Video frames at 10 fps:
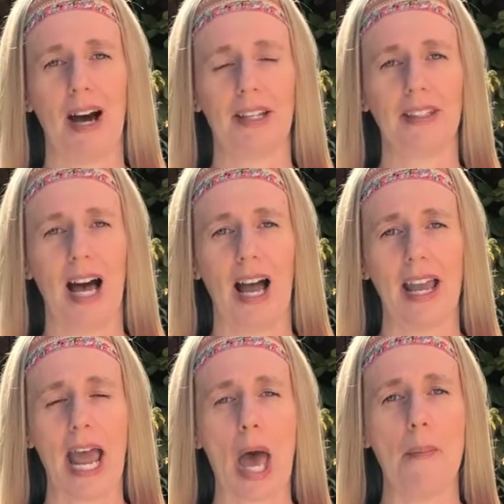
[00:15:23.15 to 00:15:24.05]

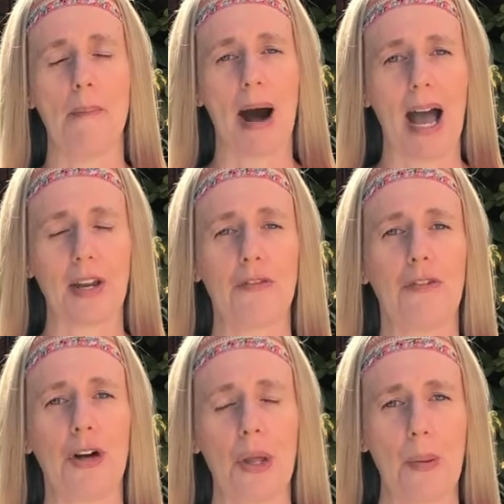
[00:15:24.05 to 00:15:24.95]
online at
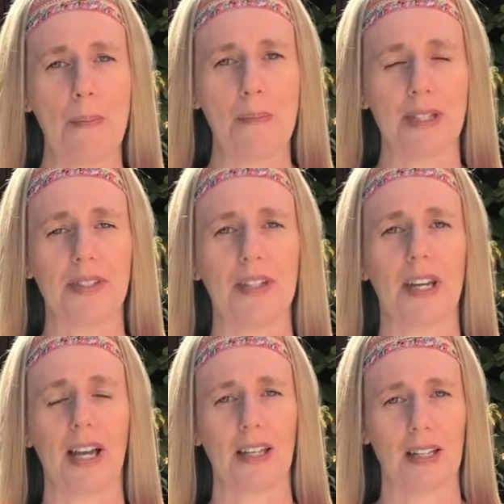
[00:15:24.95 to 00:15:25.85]
mindful
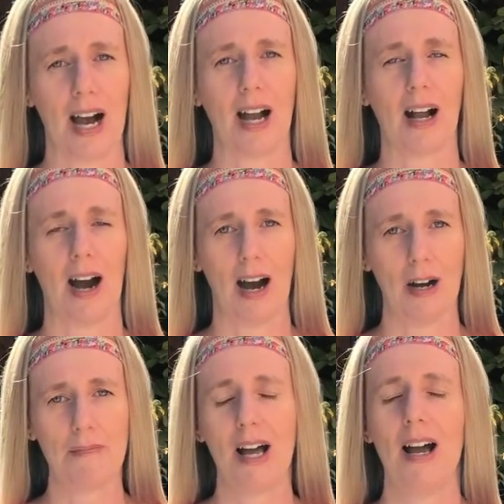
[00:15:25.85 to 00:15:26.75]
mystic dot com.